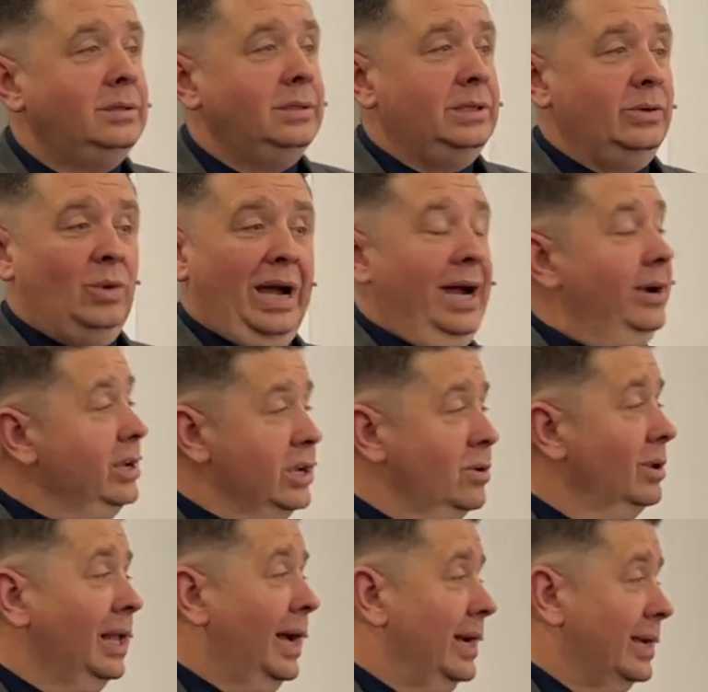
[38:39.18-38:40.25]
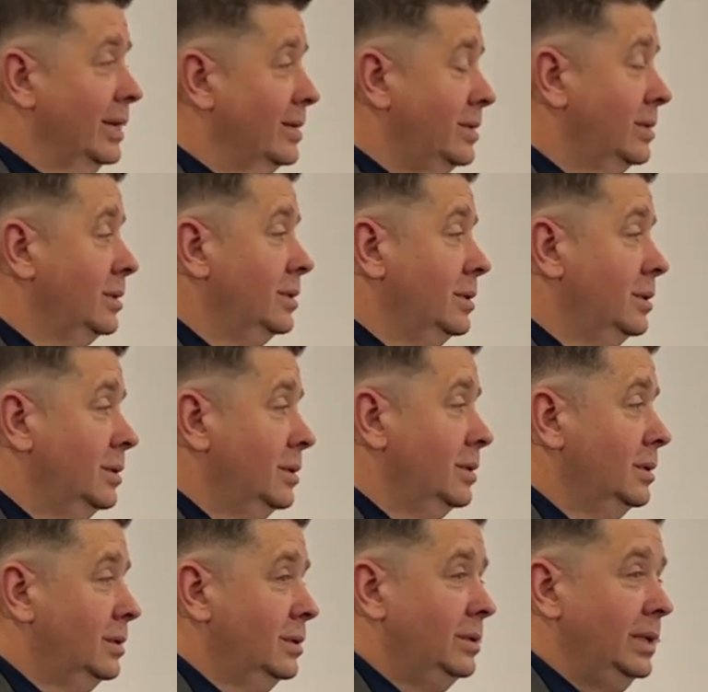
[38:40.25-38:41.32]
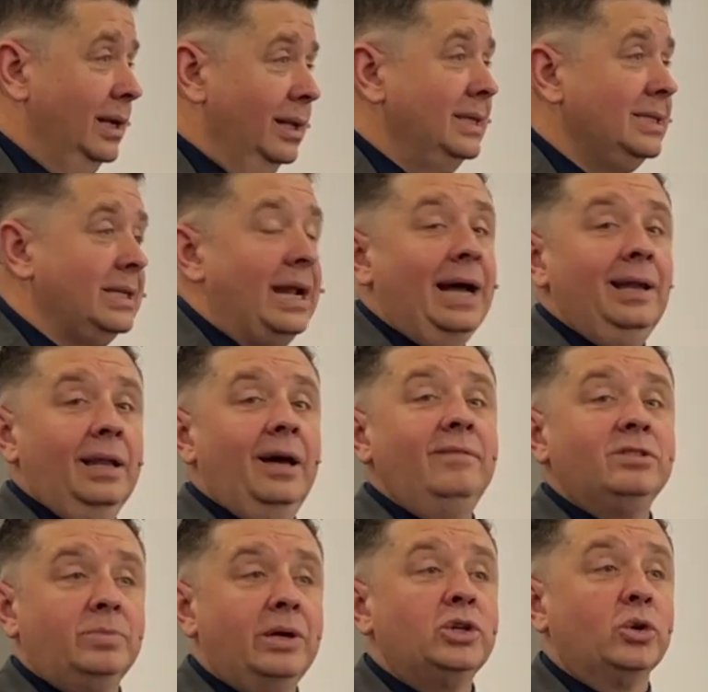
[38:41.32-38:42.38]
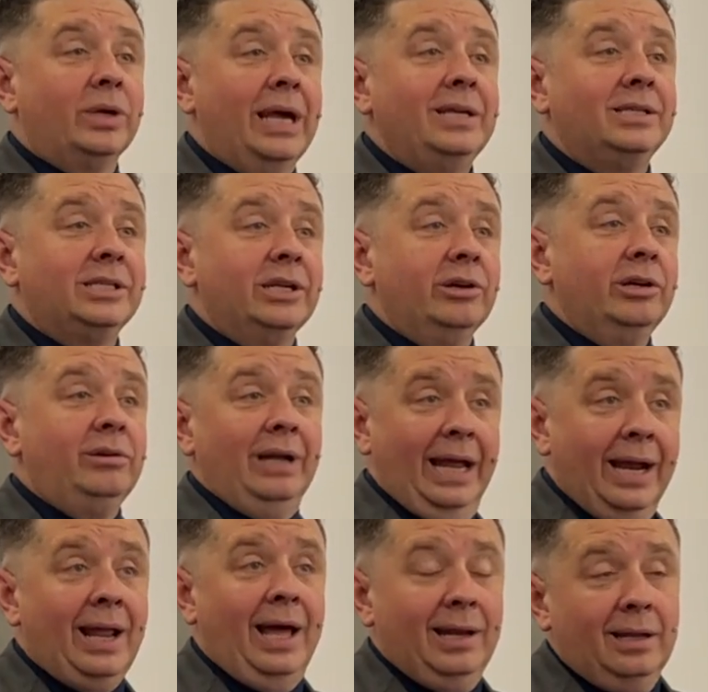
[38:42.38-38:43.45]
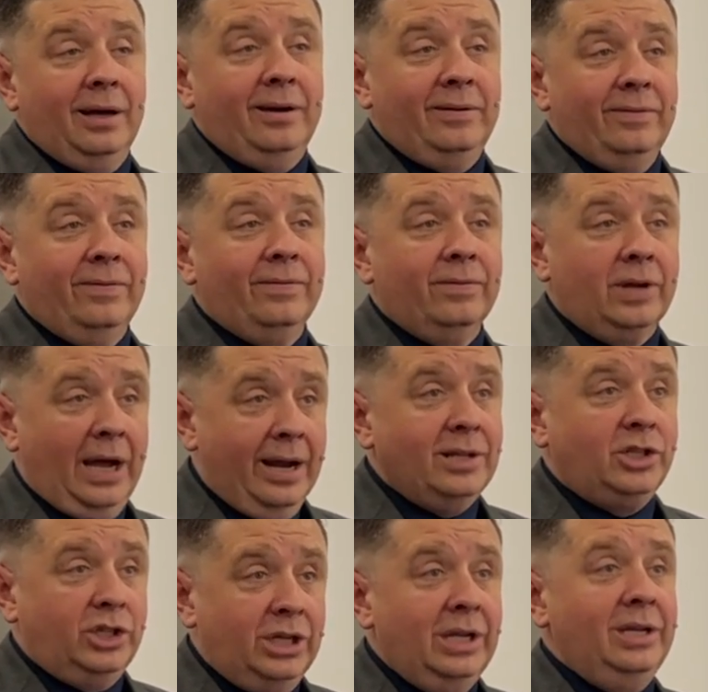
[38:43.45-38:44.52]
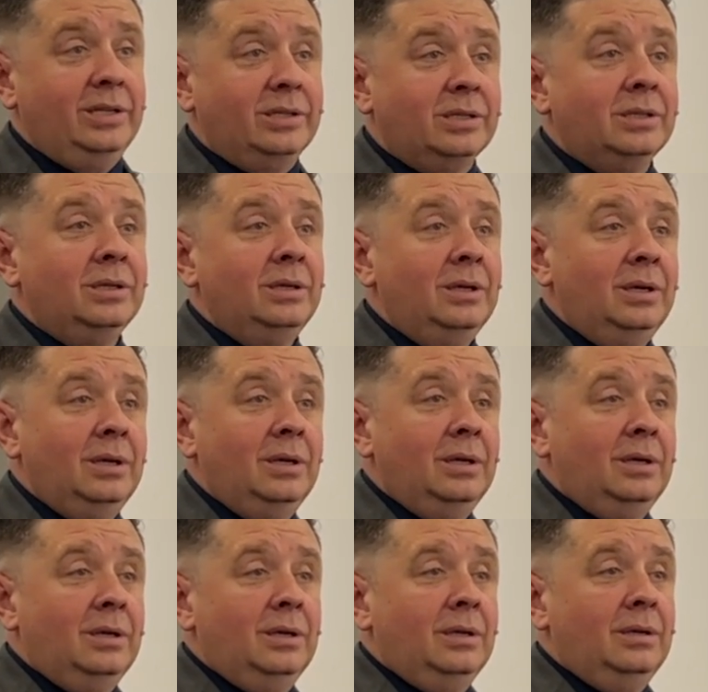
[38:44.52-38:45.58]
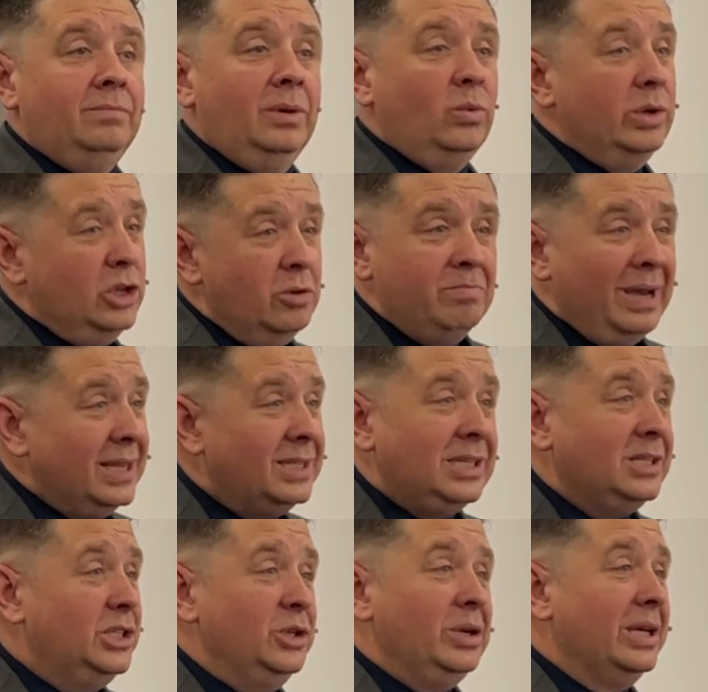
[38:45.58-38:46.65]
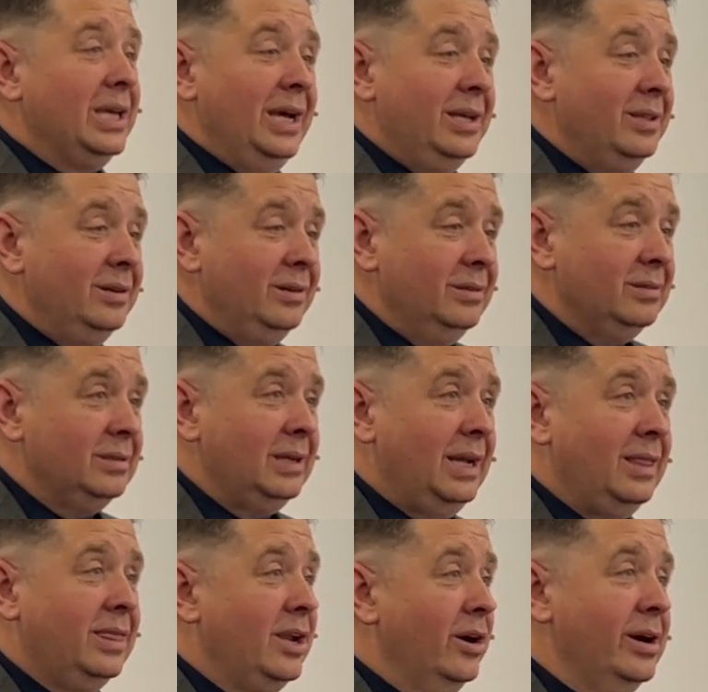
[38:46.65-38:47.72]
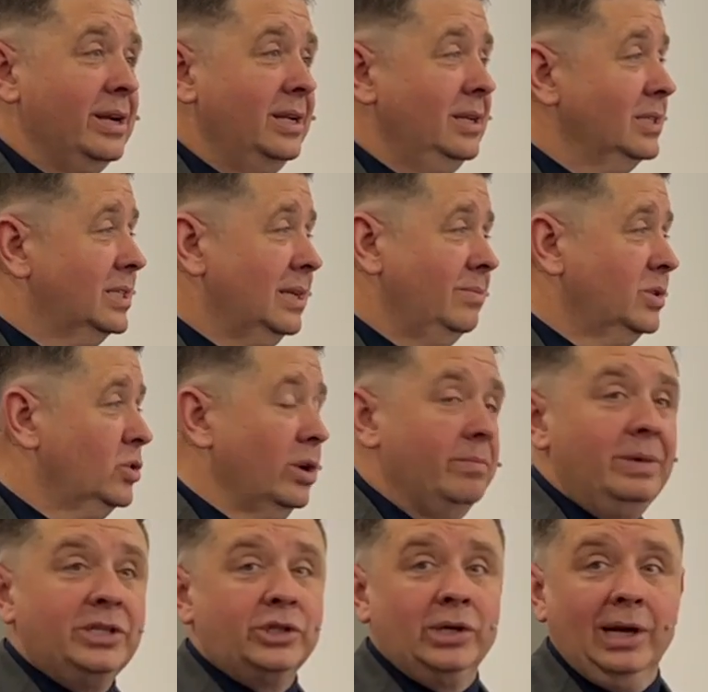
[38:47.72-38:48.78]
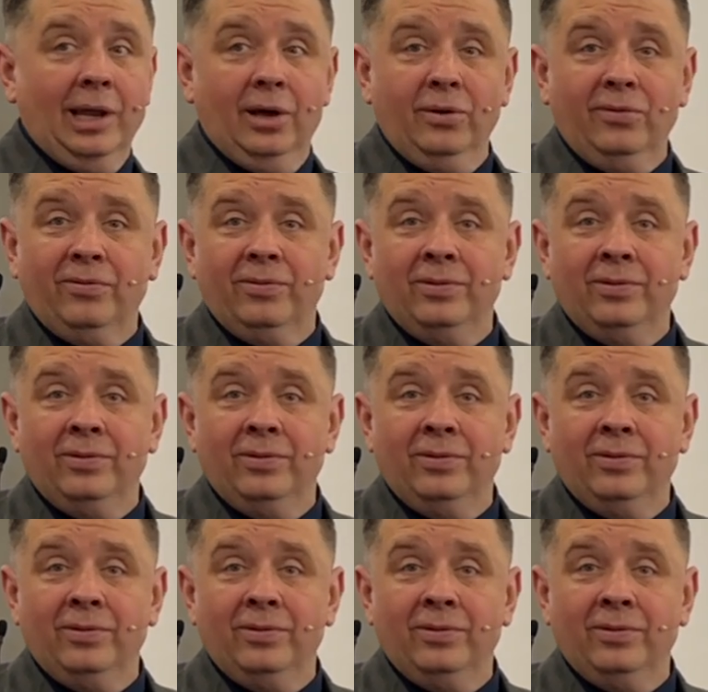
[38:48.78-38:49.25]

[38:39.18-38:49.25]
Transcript: So, well, how do you like it? Now, listen, I love special K cereal and I love cottage cheese. But when you mix the two together and turn it into some sort of mystery loaf,